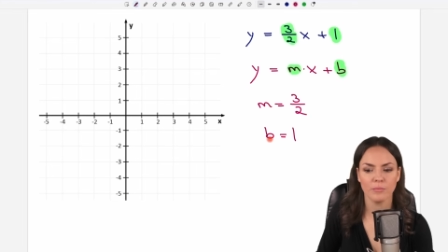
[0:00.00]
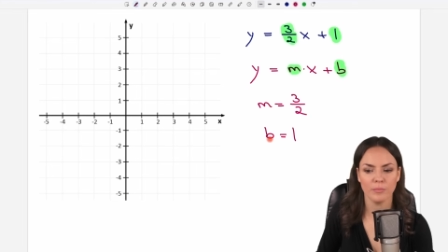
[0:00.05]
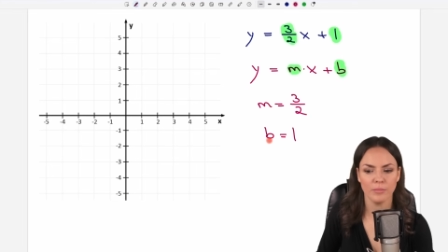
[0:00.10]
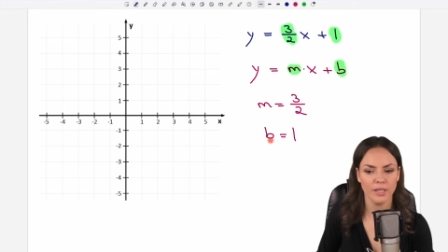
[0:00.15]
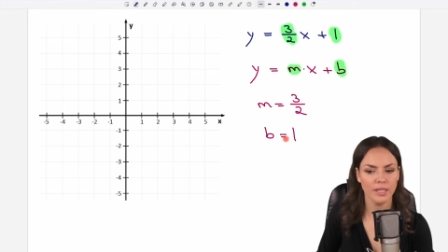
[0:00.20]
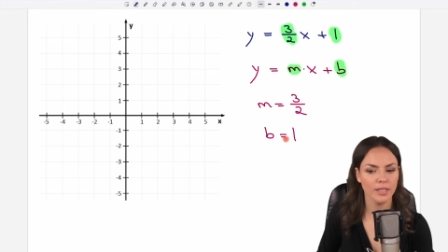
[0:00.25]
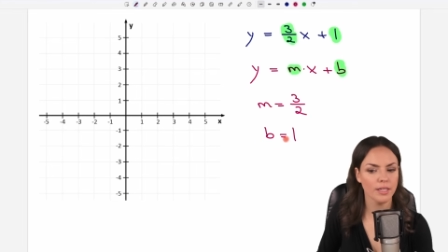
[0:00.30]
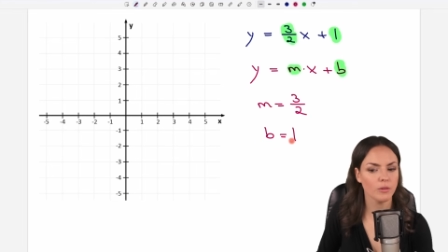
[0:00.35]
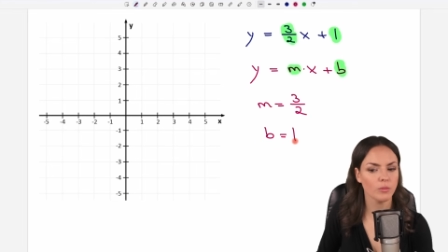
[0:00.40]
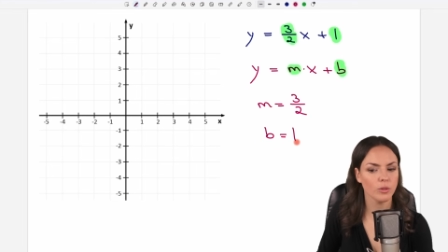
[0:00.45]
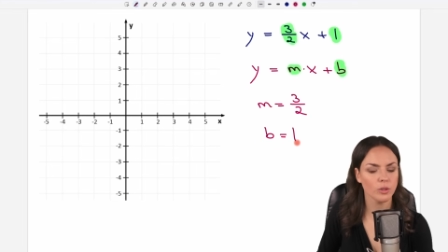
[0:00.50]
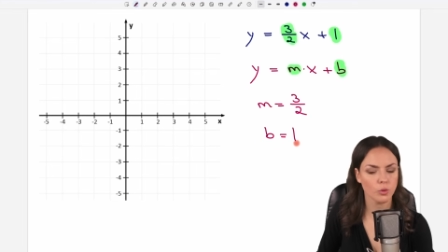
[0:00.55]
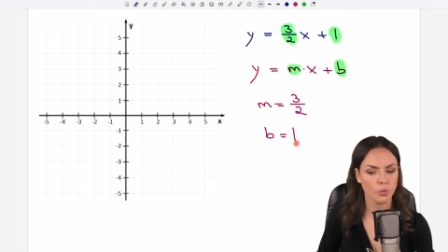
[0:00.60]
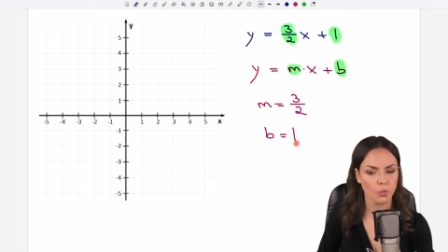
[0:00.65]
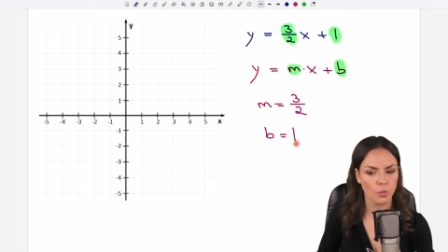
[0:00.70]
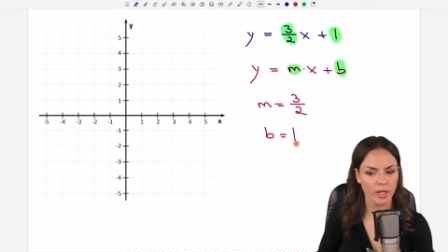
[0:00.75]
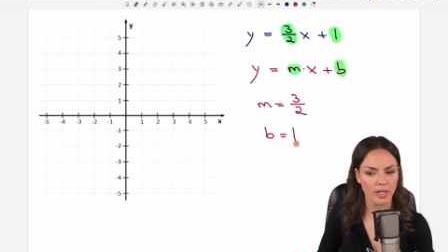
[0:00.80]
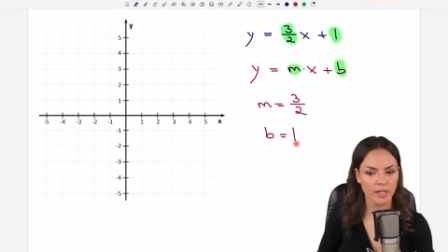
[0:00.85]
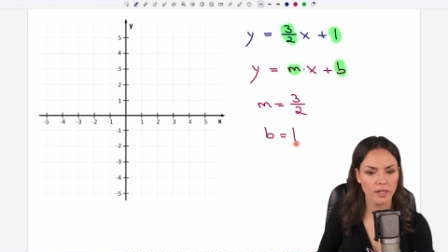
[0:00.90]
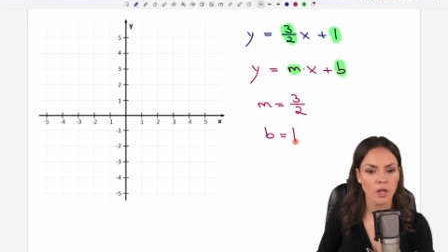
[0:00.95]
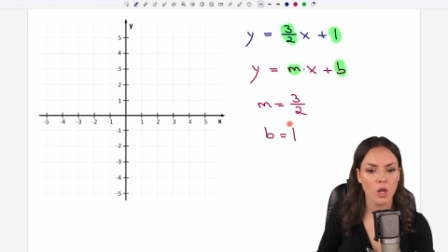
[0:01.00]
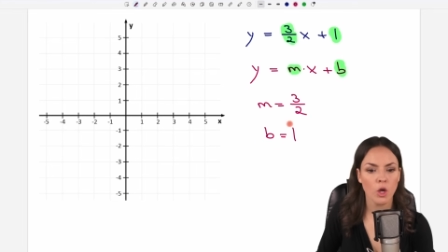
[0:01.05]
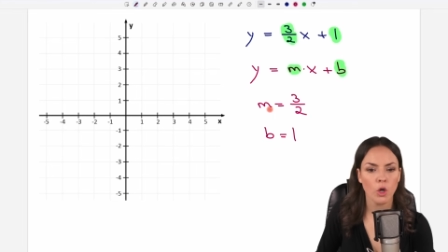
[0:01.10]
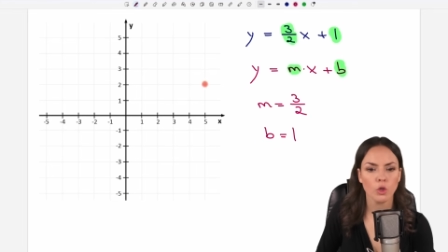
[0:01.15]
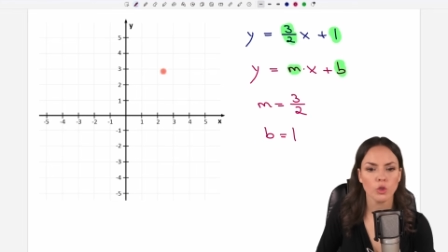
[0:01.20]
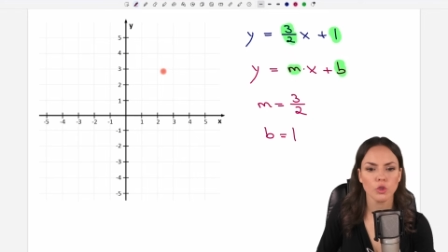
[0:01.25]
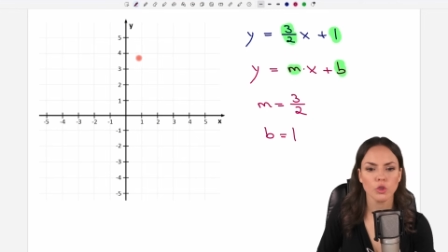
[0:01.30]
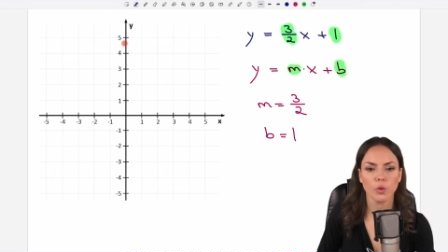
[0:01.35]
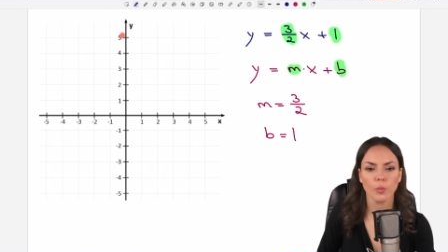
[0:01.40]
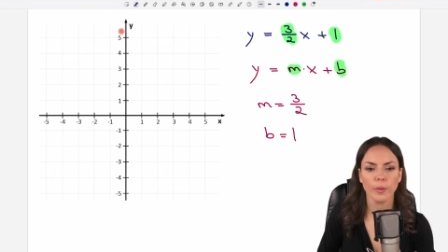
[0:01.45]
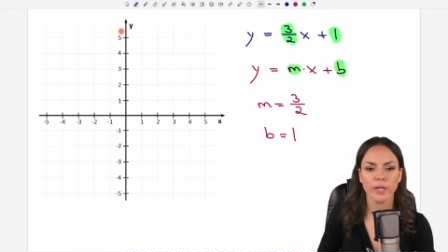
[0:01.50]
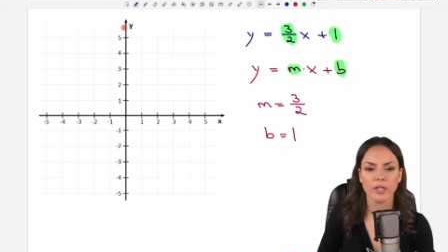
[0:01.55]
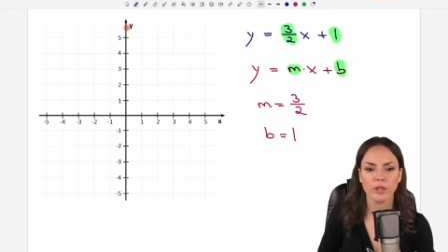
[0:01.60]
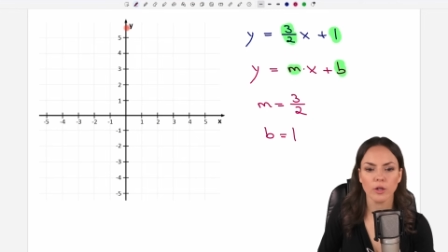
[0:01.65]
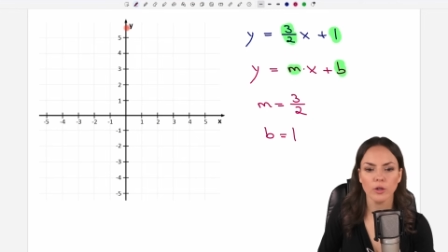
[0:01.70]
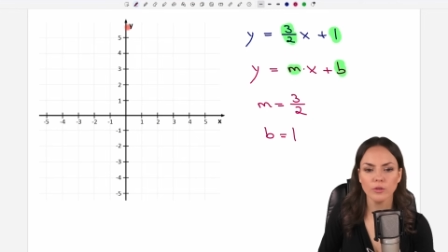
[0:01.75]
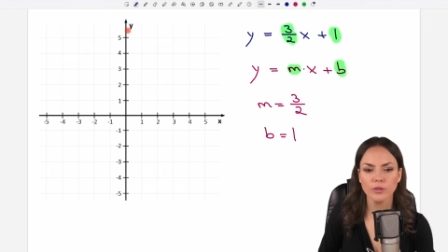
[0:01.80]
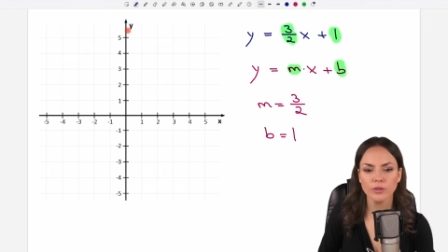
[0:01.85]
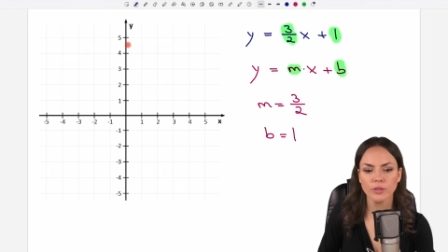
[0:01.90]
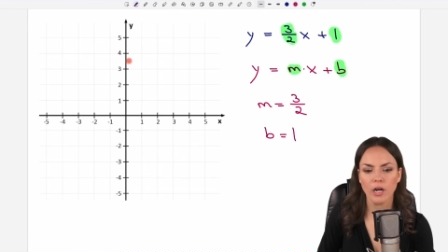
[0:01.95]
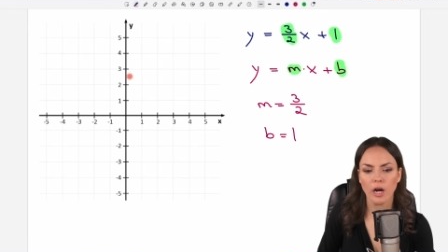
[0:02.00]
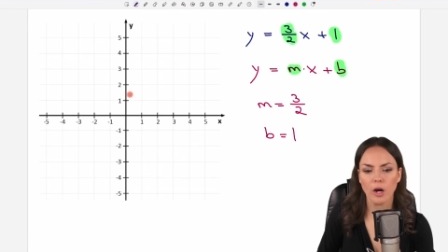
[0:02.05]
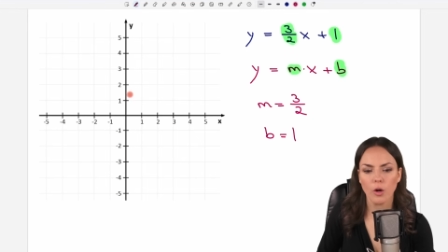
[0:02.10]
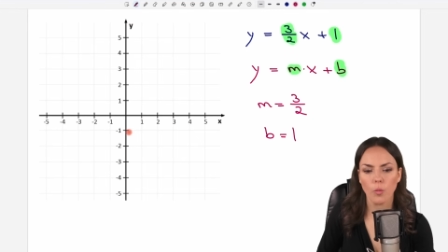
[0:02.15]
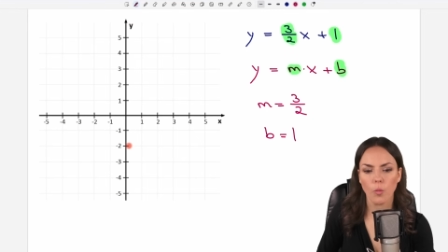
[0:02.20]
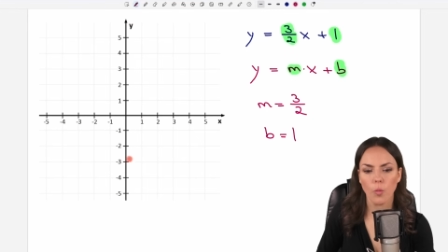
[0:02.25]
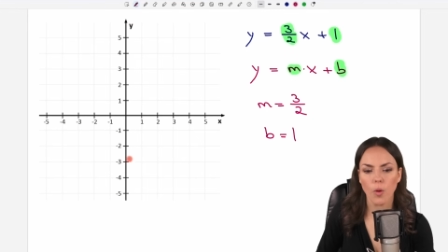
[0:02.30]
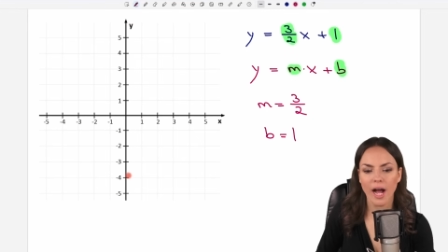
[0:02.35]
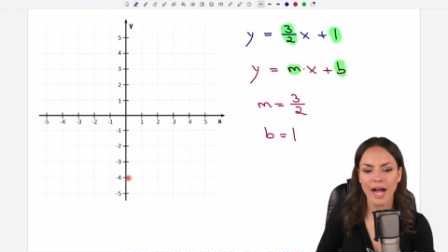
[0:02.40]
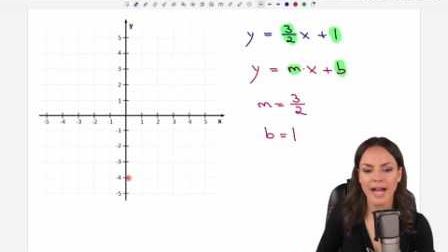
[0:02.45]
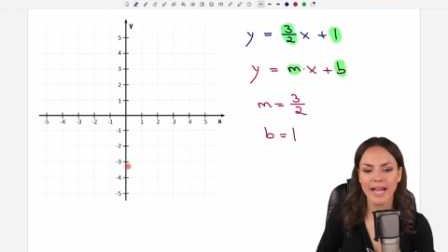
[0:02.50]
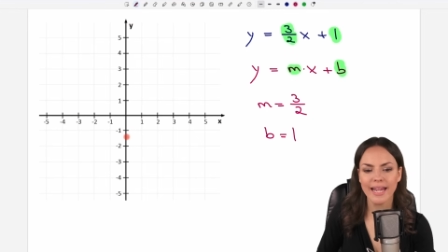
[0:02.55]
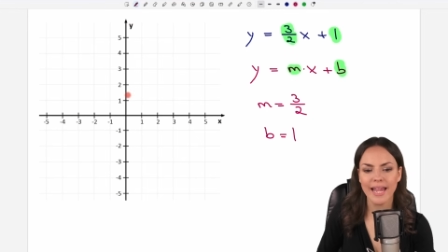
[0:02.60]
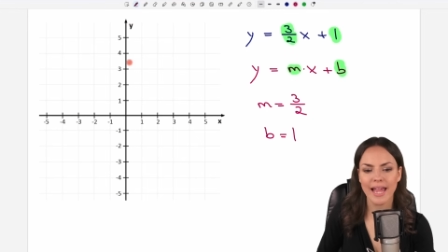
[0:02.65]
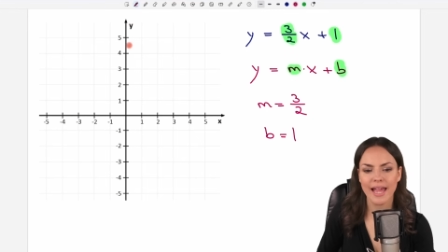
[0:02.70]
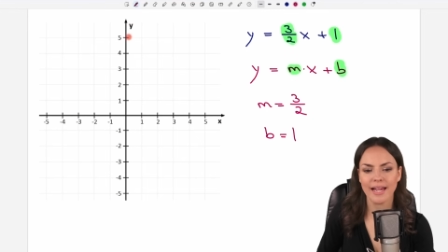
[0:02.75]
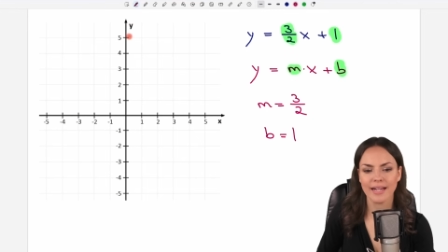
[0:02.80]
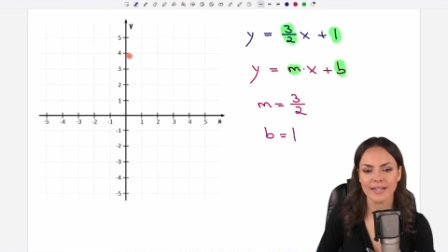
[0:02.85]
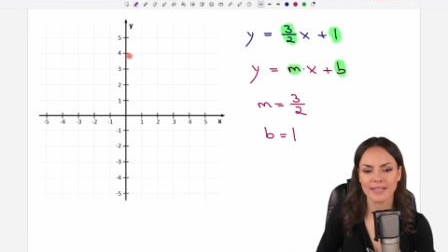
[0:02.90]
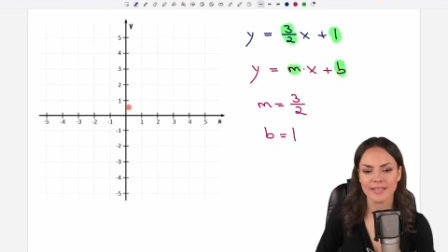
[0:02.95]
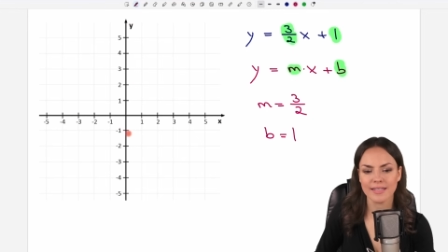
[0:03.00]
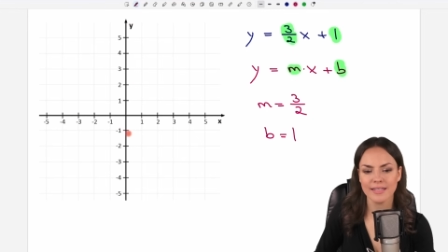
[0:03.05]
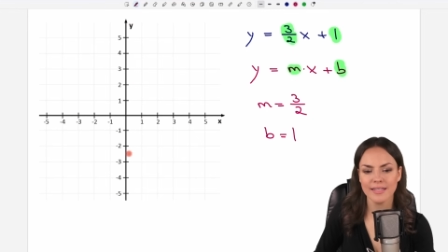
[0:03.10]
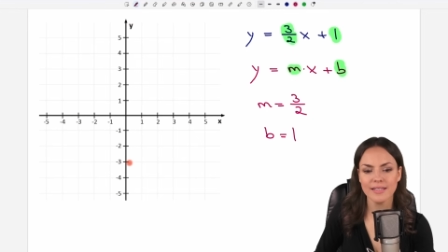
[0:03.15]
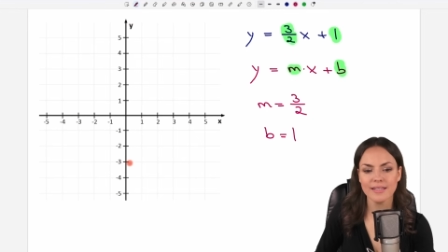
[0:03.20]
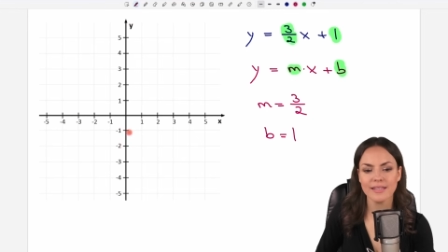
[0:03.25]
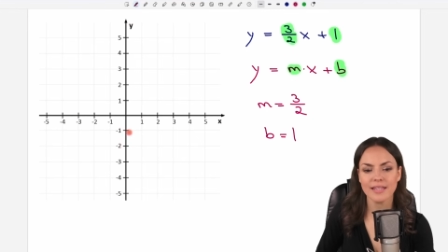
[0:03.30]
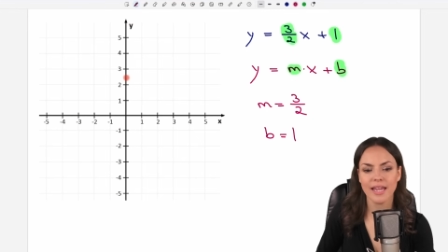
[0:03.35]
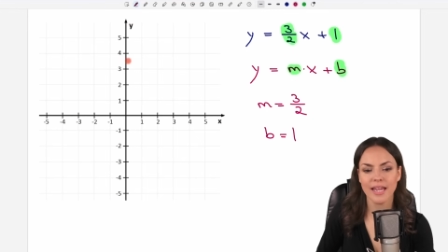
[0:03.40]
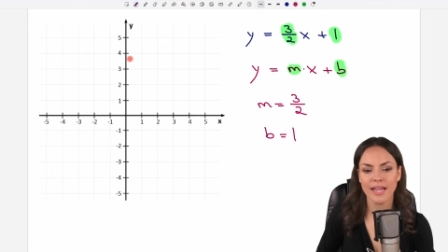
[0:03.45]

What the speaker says: B equals 1, so we go to our y-axis